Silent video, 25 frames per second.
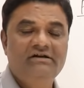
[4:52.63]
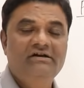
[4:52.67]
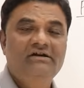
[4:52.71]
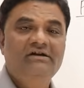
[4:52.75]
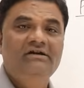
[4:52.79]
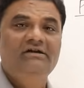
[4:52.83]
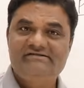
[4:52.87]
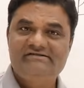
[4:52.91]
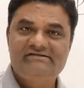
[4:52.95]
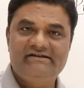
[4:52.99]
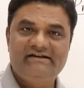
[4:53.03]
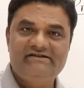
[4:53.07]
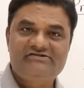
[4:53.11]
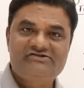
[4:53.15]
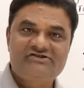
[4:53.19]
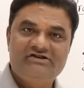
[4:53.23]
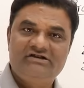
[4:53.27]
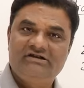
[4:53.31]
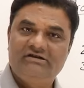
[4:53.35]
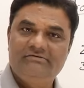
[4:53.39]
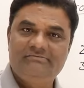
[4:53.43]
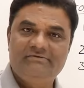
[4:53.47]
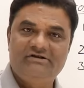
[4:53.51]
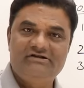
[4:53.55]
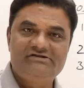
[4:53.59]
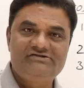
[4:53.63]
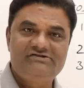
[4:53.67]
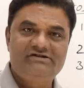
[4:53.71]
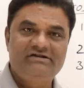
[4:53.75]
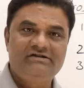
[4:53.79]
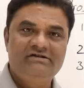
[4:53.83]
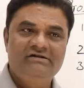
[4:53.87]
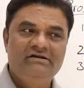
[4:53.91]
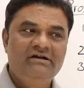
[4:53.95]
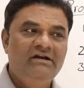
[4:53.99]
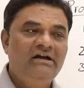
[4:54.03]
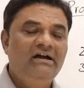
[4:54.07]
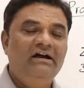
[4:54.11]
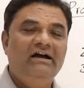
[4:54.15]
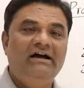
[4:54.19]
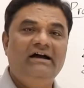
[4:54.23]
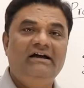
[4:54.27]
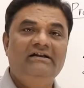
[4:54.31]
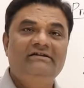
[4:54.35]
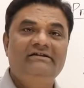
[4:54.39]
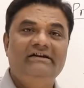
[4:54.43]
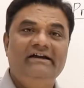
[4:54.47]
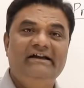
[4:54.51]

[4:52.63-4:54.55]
This is external merging, and